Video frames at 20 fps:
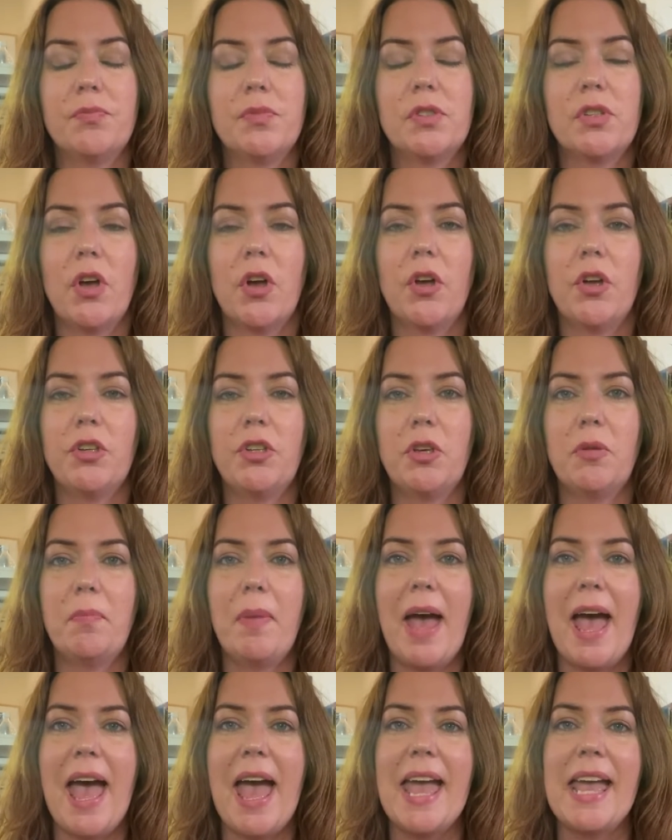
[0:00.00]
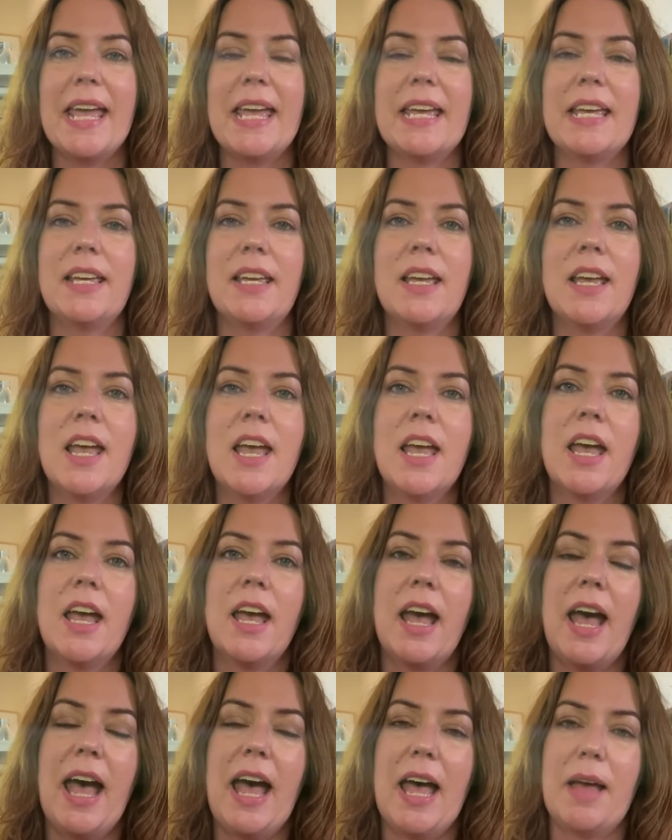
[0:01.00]
So you pay,
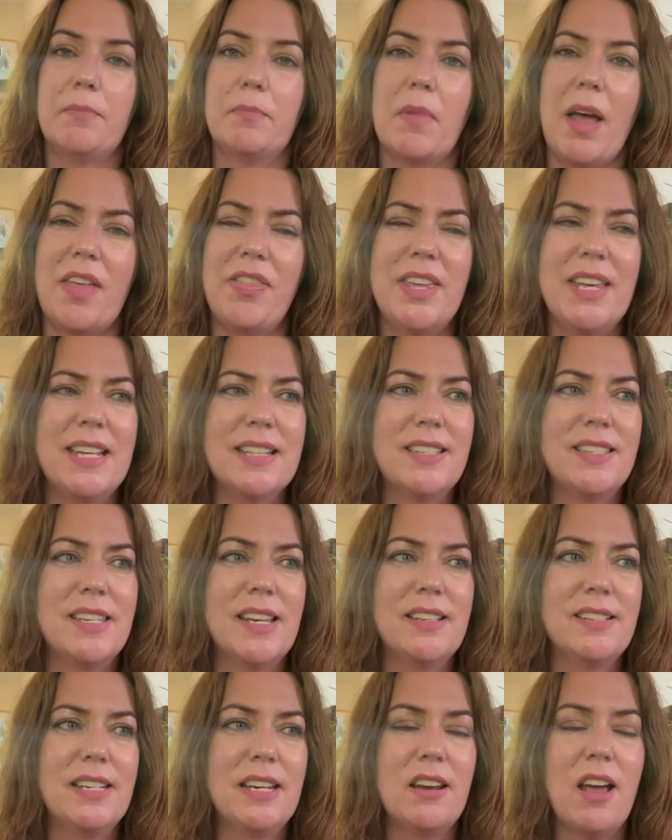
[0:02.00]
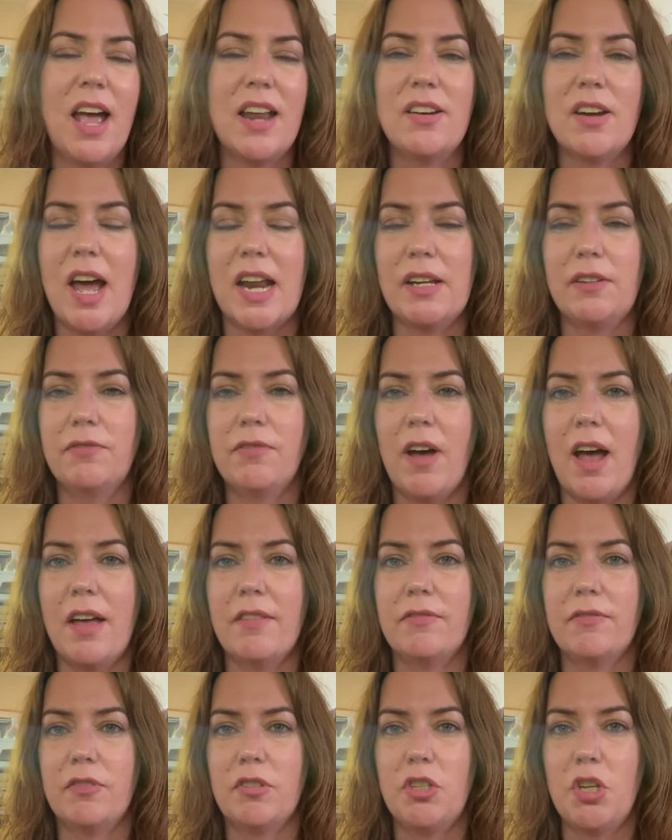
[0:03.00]
I think it's
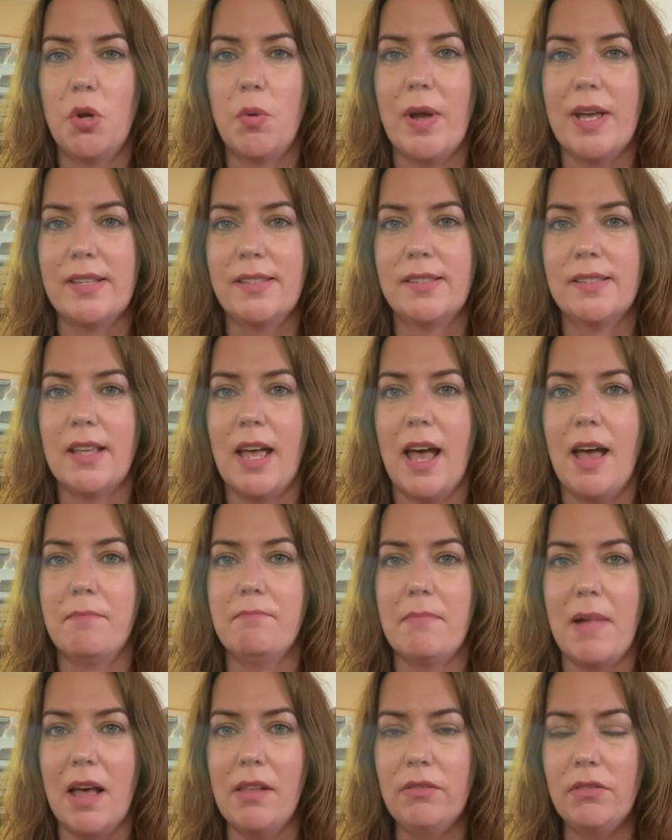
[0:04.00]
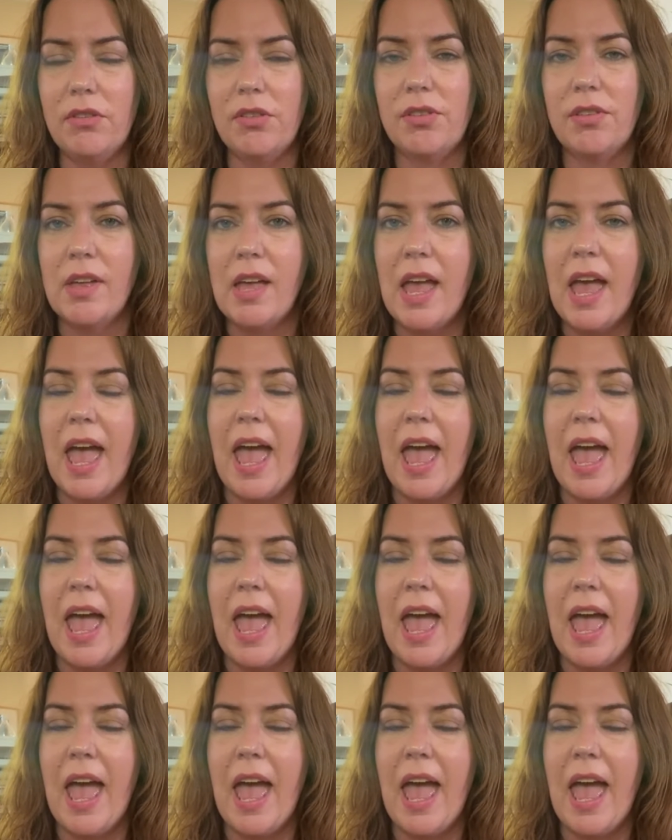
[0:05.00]
$69.95 US a month,